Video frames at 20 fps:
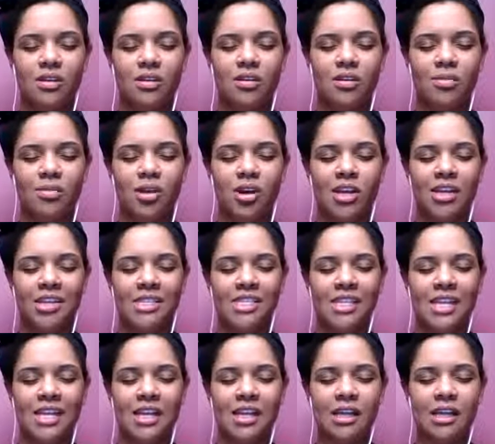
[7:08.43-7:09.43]
your body
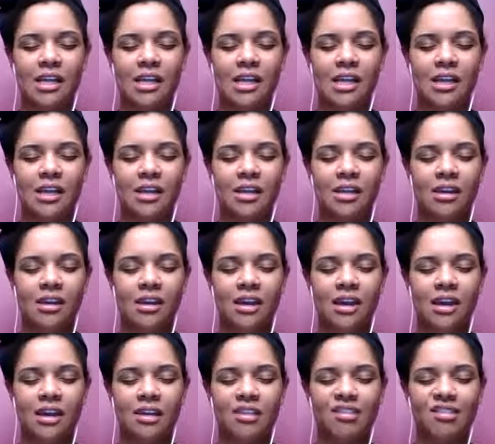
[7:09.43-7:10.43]
tingling,
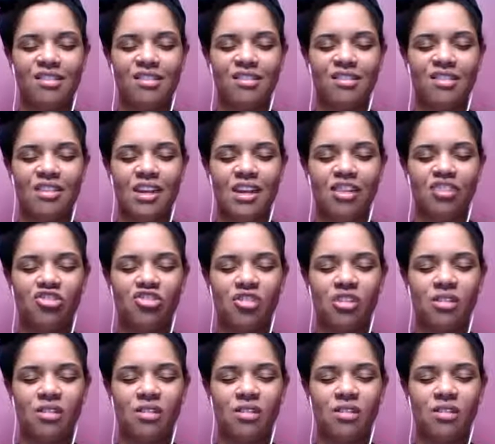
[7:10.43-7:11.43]
any
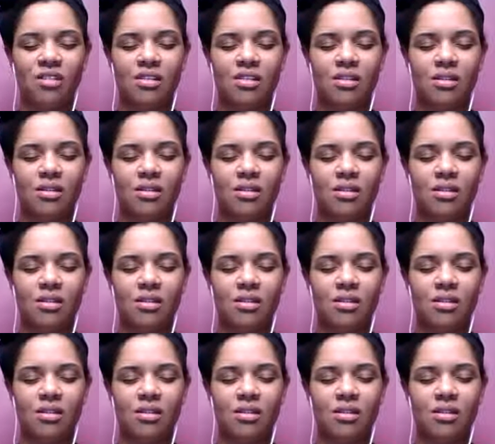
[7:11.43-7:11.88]
sensations.